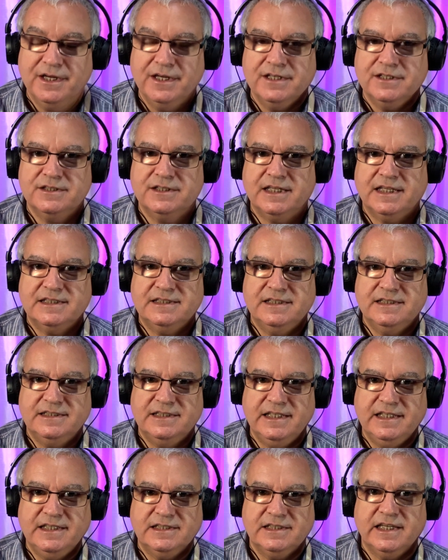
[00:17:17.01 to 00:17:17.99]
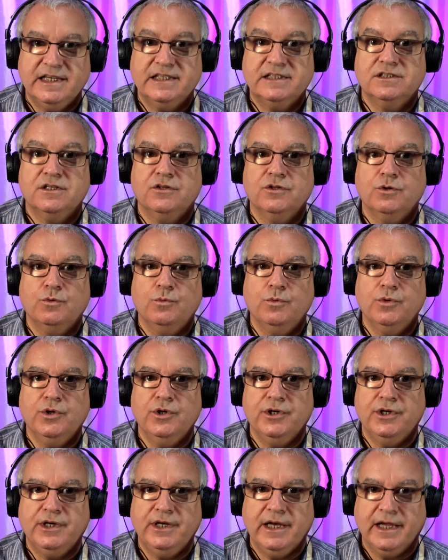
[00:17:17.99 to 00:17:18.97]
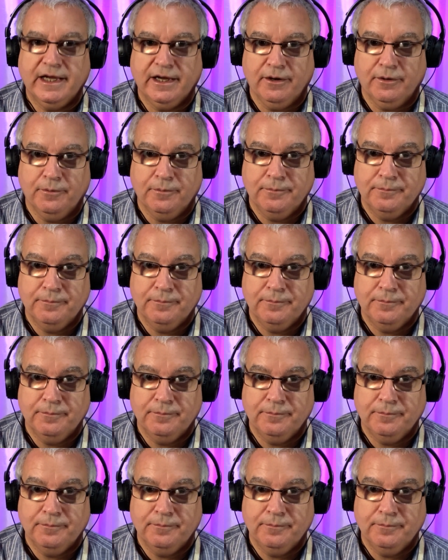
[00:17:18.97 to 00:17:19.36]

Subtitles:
So that's the C6 on the word now.